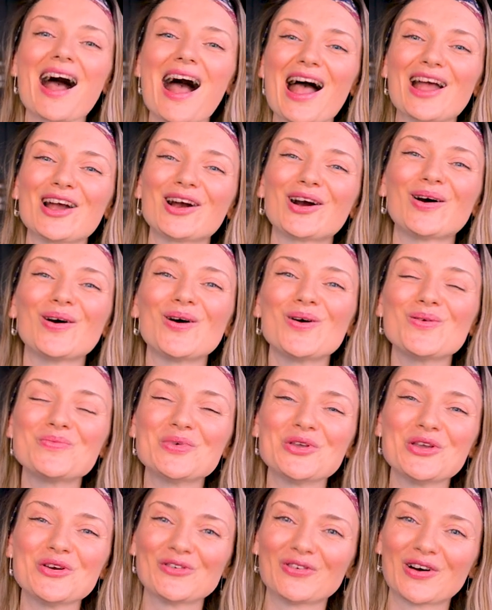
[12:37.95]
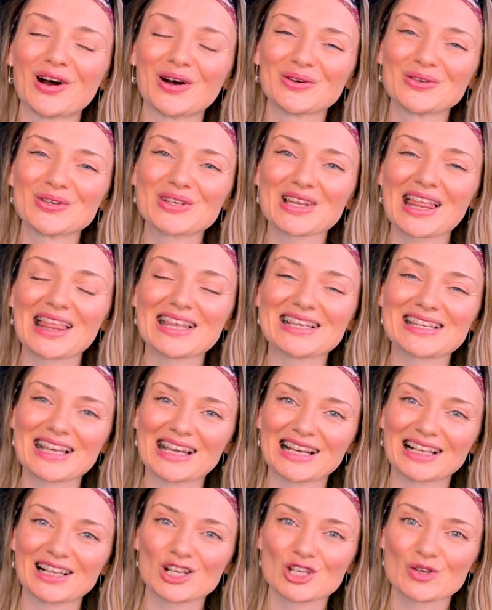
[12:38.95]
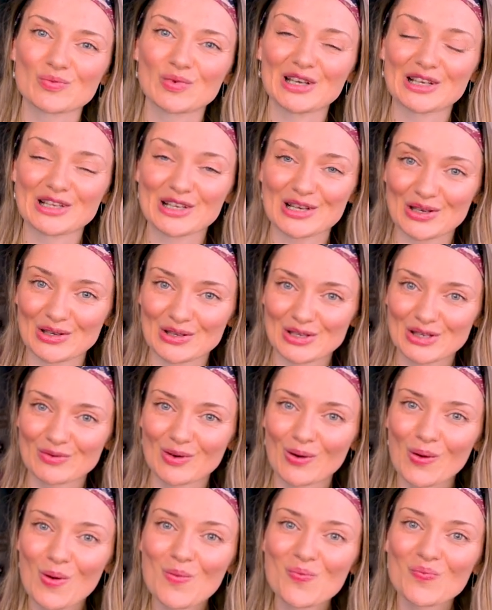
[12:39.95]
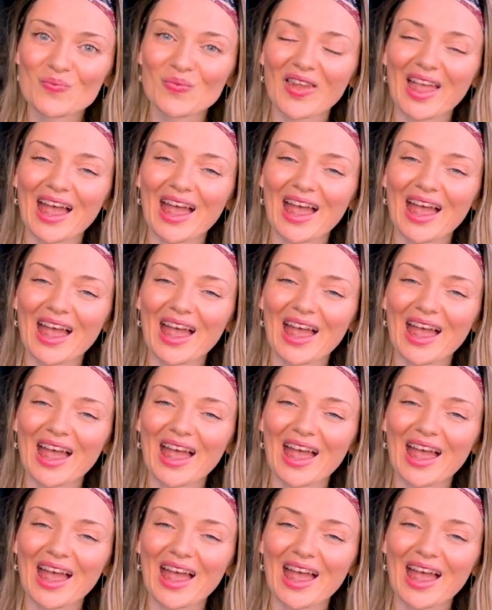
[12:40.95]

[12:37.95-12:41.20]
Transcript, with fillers: I hope you found this English bit useful